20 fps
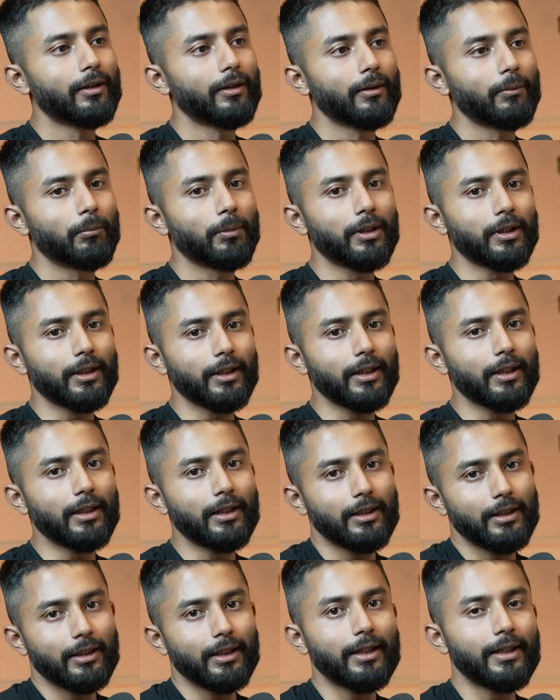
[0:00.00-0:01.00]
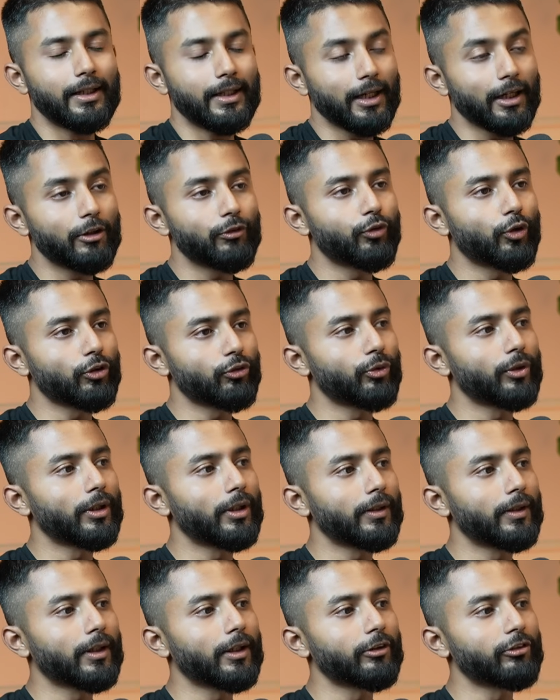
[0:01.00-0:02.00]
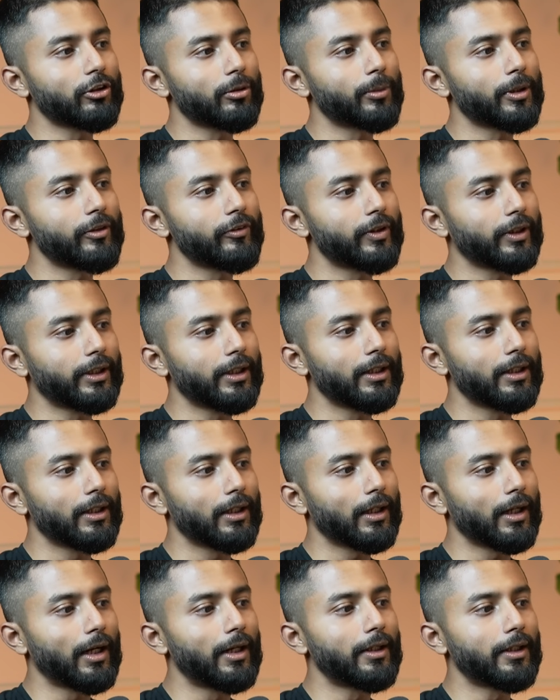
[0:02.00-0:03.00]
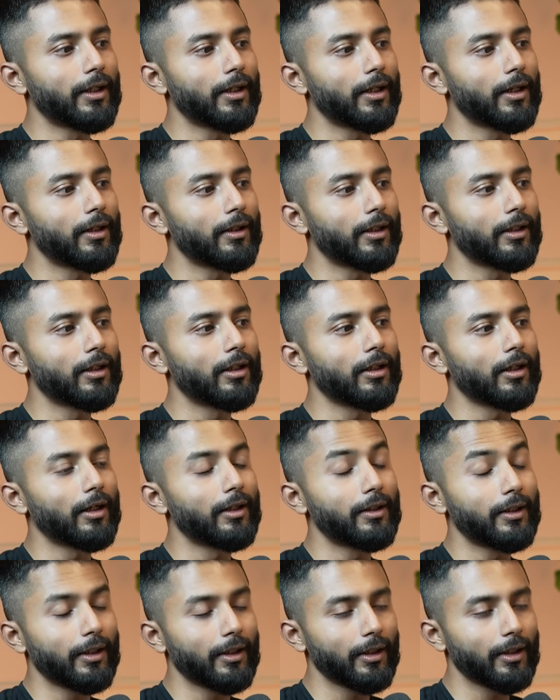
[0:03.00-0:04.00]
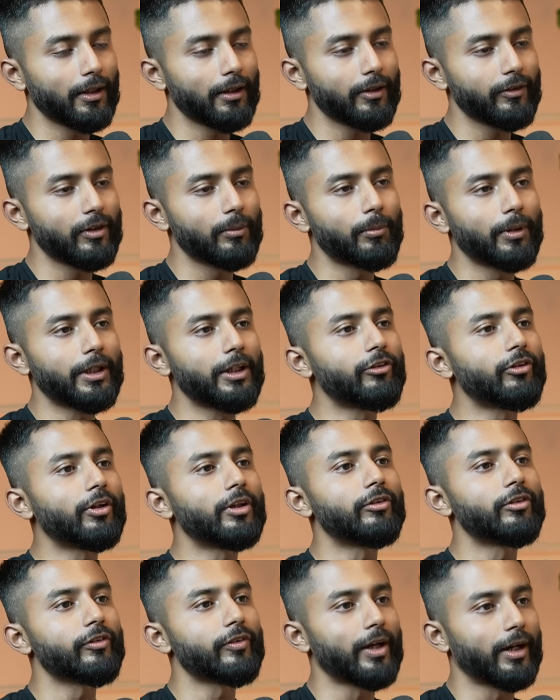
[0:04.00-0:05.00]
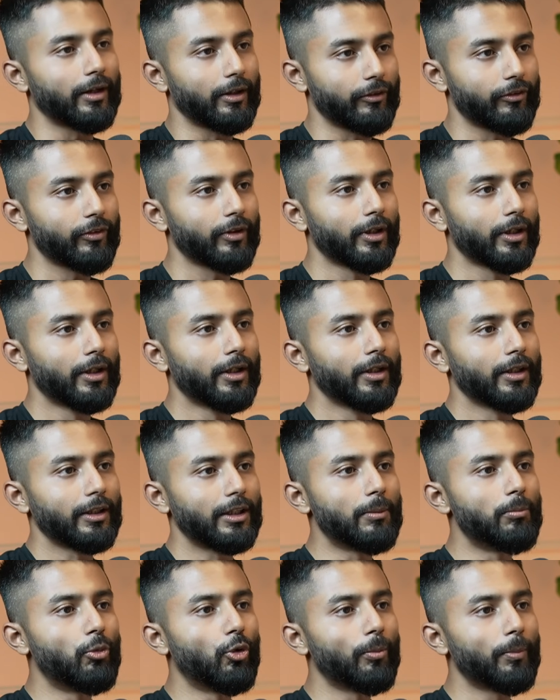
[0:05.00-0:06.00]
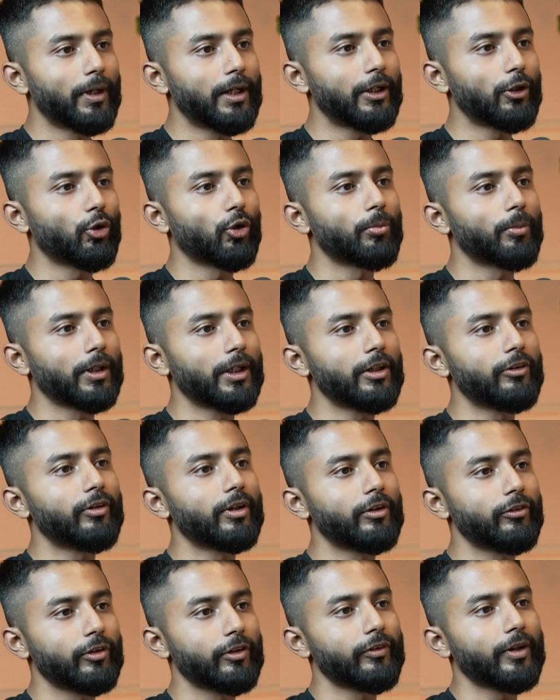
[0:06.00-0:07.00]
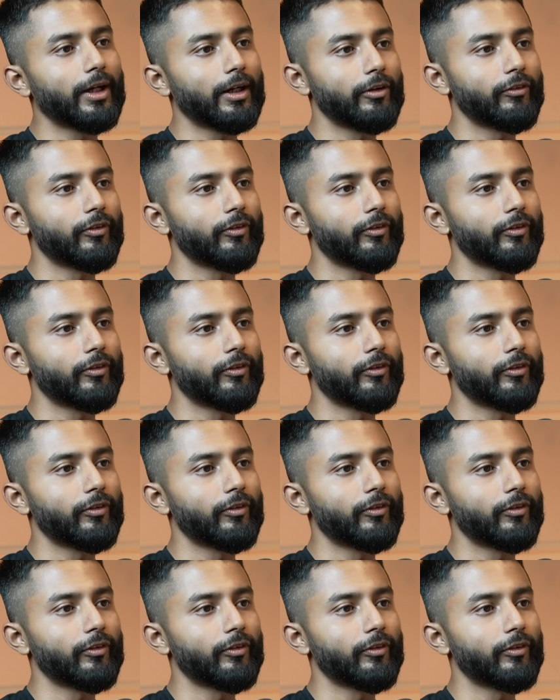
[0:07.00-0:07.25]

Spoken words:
But in India, unfortunately, the customer is the king until and unless the money changes hands. The moment your money changes hands,